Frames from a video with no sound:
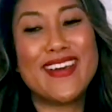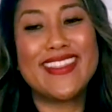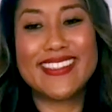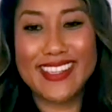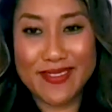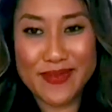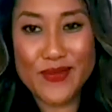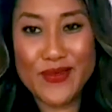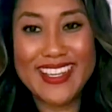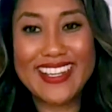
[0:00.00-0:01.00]
That's going to be
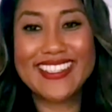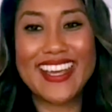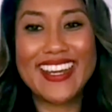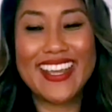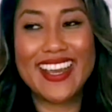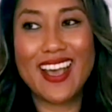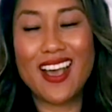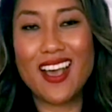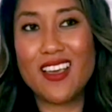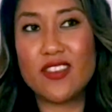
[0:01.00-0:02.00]
really exciting.
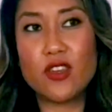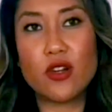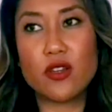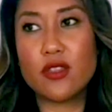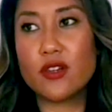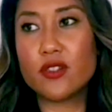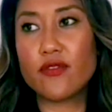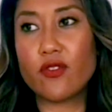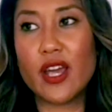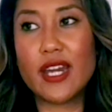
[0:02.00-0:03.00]
There's a
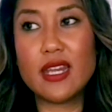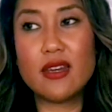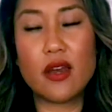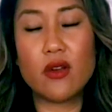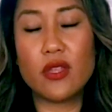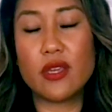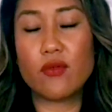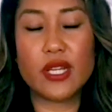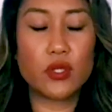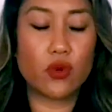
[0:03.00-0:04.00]
variety, not only
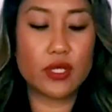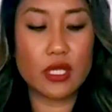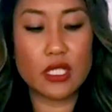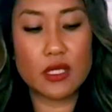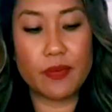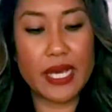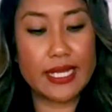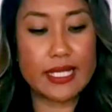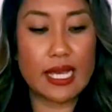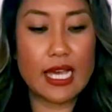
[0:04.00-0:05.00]
resources,
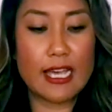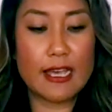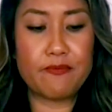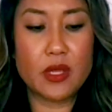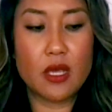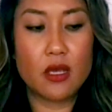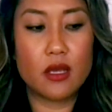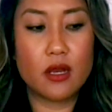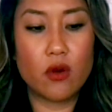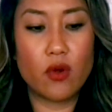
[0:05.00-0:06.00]
but
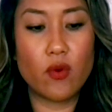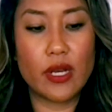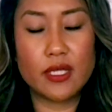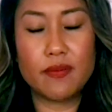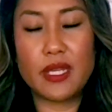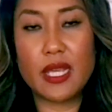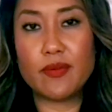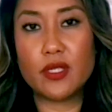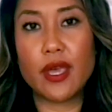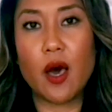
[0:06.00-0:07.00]
we wanted to be
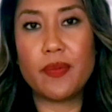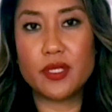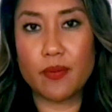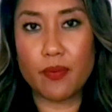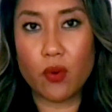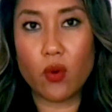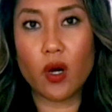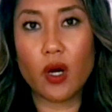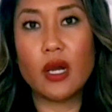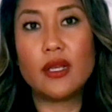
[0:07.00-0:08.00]
able to help and
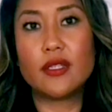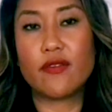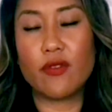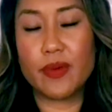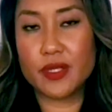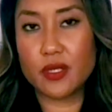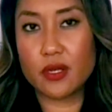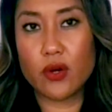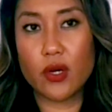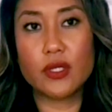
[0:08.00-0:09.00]
support different business
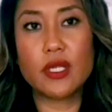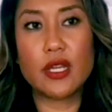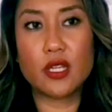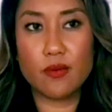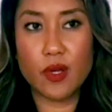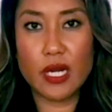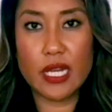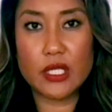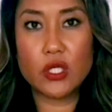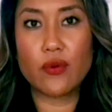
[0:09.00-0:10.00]
owners and
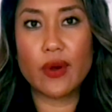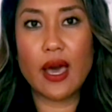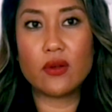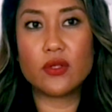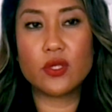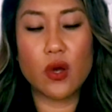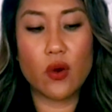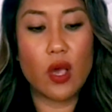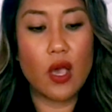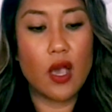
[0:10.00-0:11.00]
communities throughout.
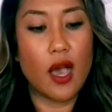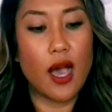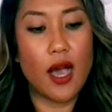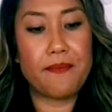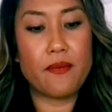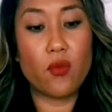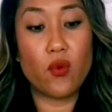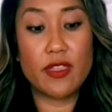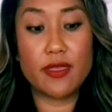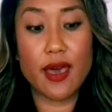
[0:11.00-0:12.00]
So
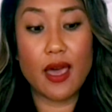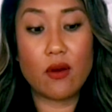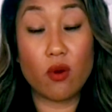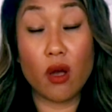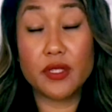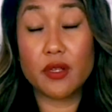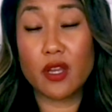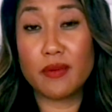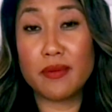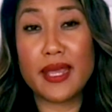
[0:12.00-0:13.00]
with that, we're also going
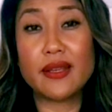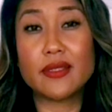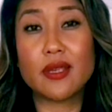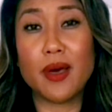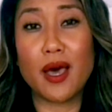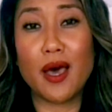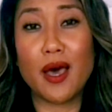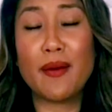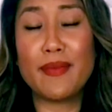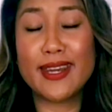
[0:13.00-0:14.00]
to be making some
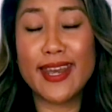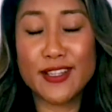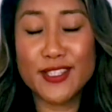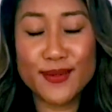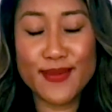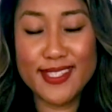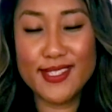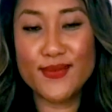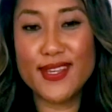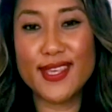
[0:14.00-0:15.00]
upcoming
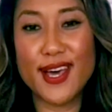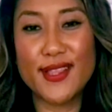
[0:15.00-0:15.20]
announcements with